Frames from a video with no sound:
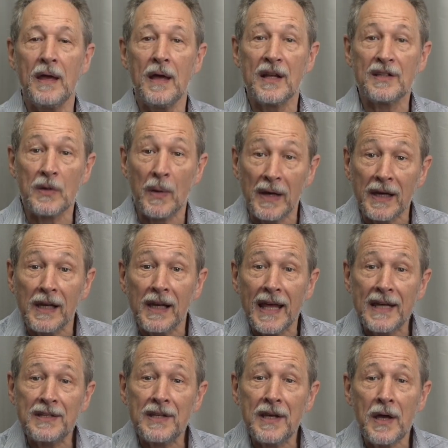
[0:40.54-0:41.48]
and so a little
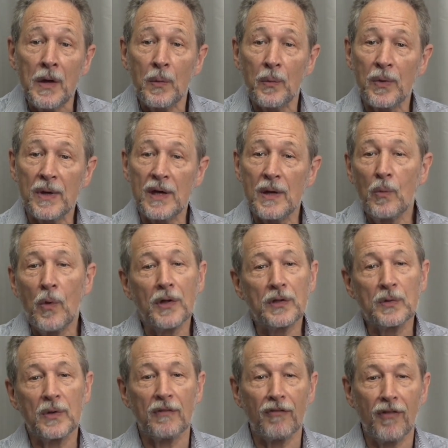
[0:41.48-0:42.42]
later, we want
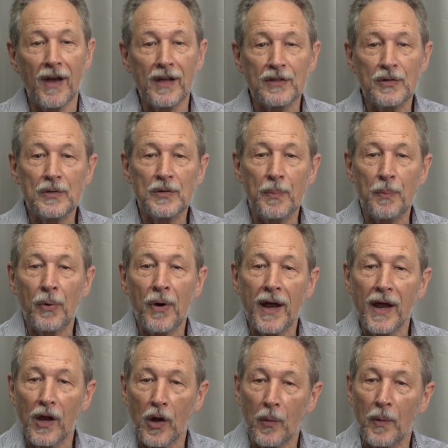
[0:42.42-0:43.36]
to invite you to pray
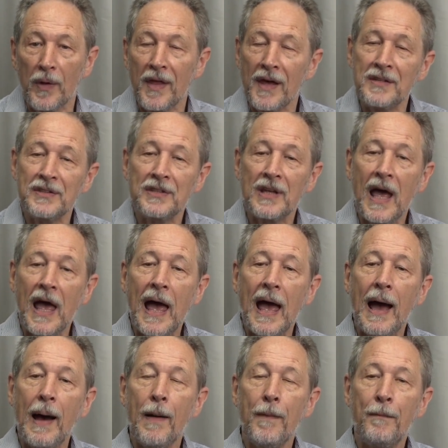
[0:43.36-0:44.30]
along with us
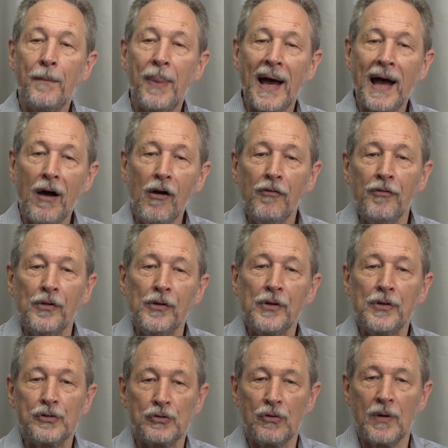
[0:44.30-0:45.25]
a powerful
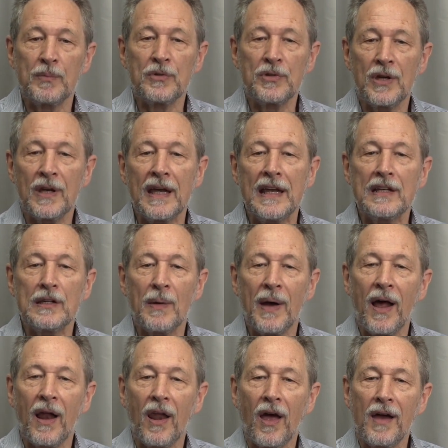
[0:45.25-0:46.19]
scripture into
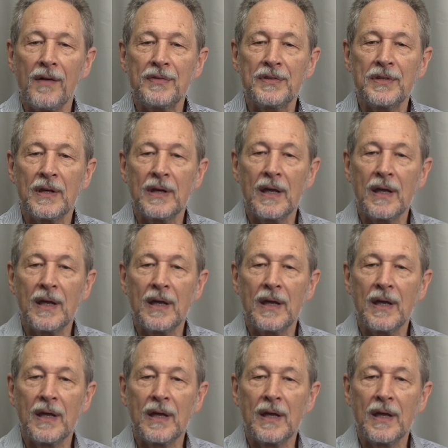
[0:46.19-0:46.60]
our lives